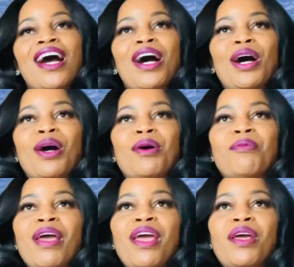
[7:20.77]
um,
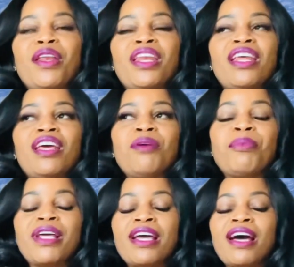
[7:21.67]
and
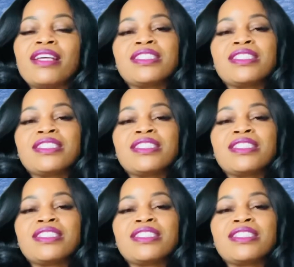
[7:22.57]
but